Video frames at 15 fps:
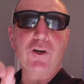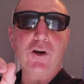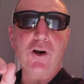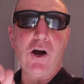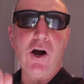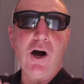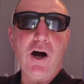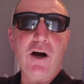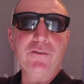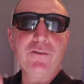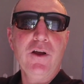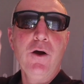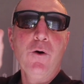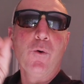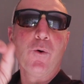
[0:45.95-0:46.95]
are off,
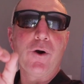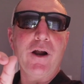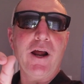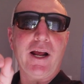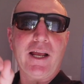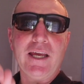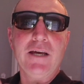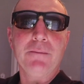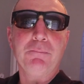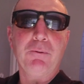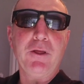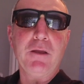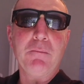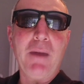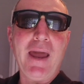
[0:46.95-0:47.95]
we're at
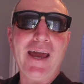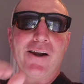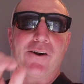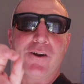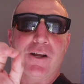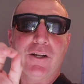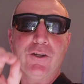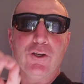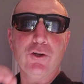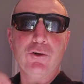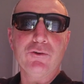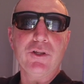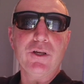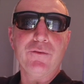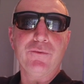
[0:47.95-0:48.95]
Kipling Manor in
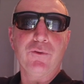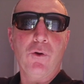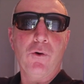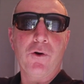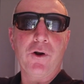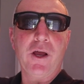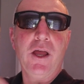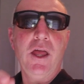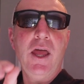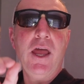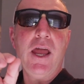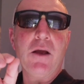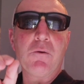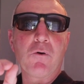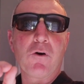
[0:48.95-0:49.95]
Yulee, Florida,
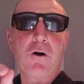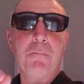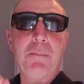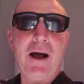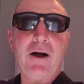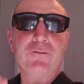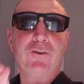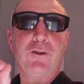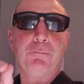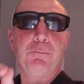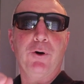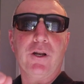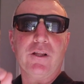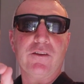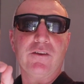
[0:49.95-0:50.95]
and we're about to
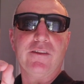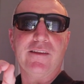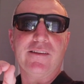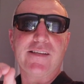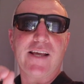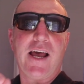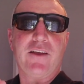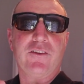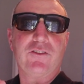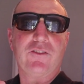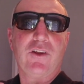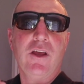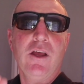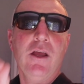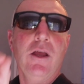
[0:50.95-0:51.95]
put it to the
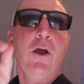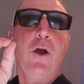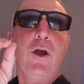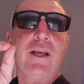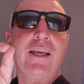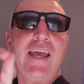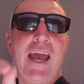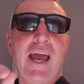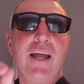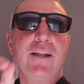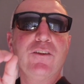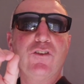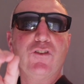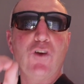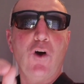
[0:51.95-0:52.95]
test.
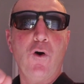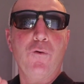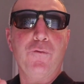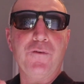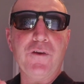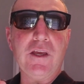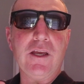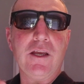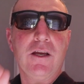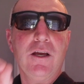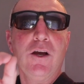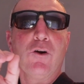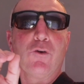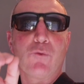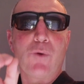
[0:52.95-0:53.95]
Can Sophie
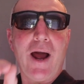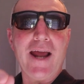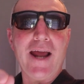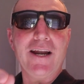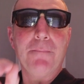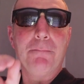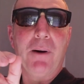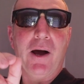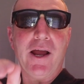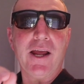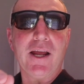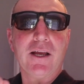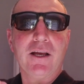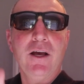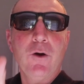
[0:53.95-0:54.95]
ride a
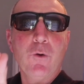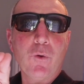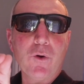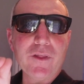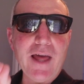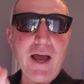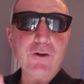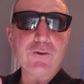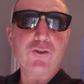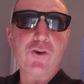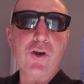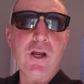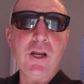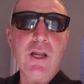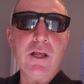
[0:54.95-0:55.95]
bike without
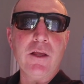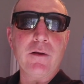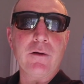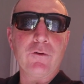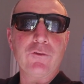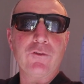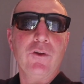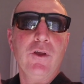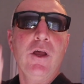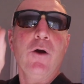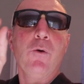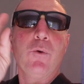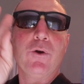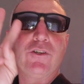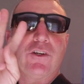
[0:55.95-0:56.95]
training wheels
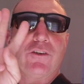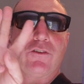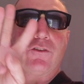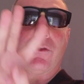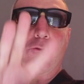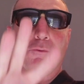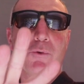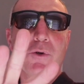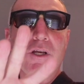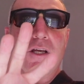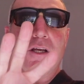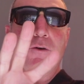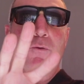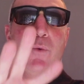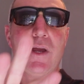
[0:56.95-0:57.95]
with just
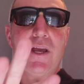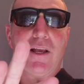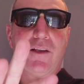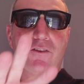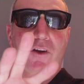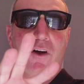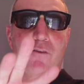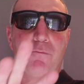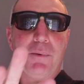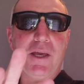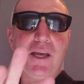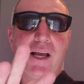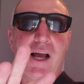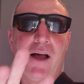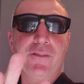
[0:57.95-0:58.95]
three weeks of
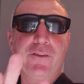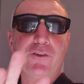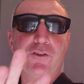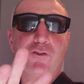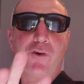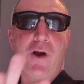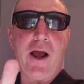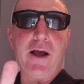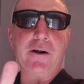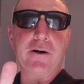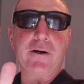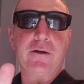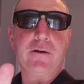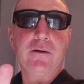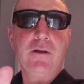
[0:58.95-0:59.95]
being on the
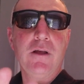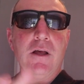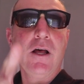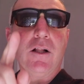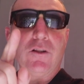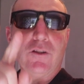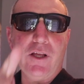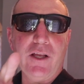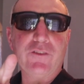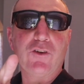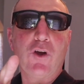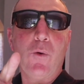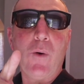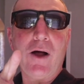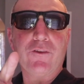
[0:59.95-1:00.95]
Strider? Let's
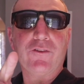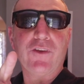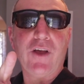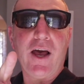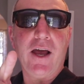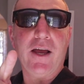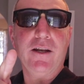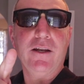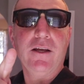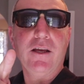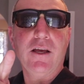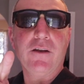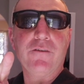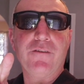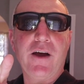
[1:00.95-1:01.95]
go outside
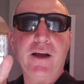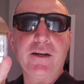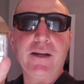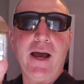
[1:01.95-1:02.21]
and find